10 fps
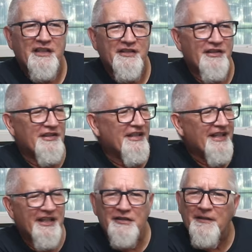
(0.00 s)
that's just a
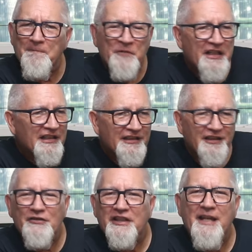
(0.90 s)
nice
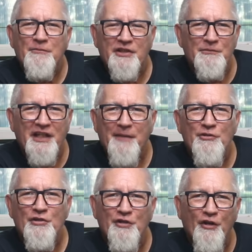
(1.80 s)
little games
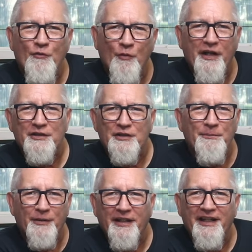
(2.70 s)
sometimes you don't want to
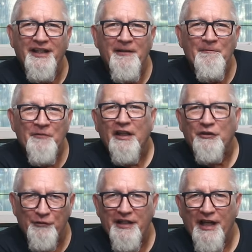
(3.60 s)
play a
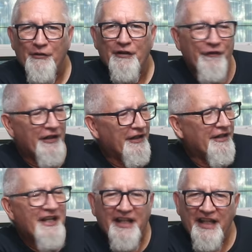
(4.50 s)
three hour
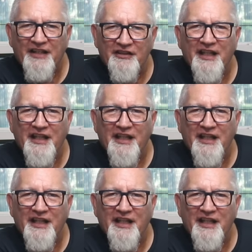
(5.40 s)
affair and